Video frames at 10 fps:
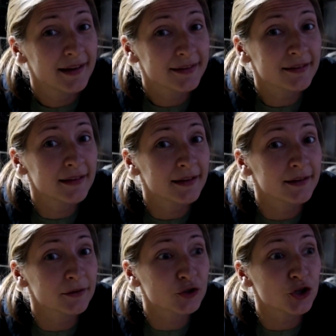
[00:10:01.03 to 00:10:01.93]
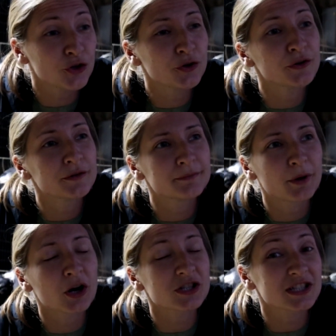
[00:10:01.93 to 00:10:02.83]
is a little too
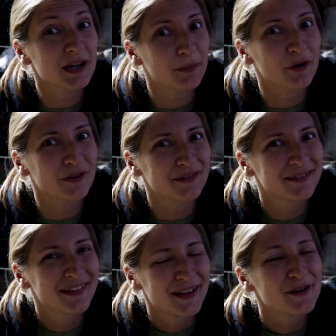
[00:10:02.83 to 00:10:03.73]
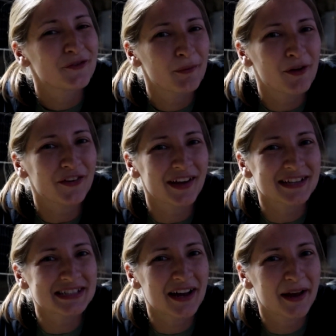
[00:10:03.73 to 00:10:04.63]
personable for
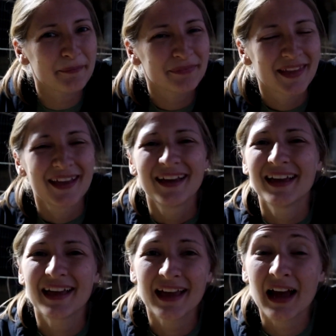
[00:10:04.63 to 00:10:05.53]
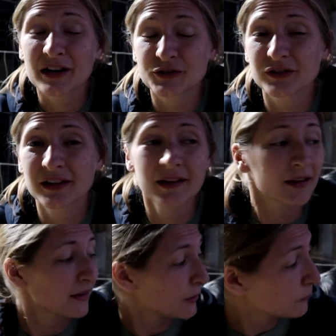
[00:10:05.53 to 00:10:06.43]
milking time. He actually
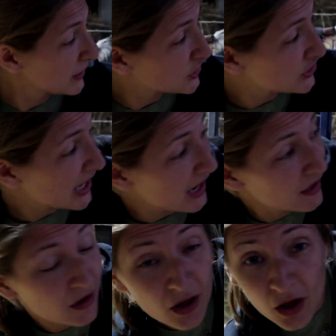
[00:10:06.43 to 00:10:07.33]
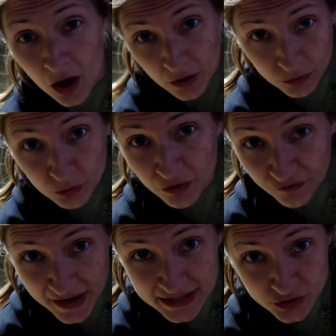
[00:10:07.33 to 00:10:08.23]
can reach his head through the
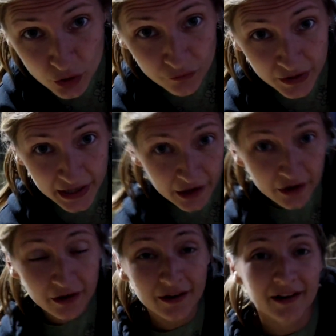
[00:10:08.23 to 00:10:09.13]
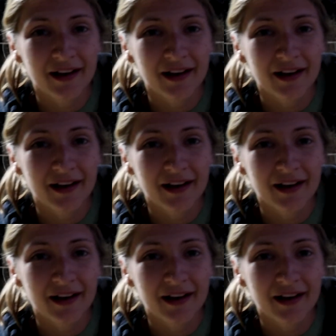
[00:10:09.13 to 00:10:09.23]
fence over here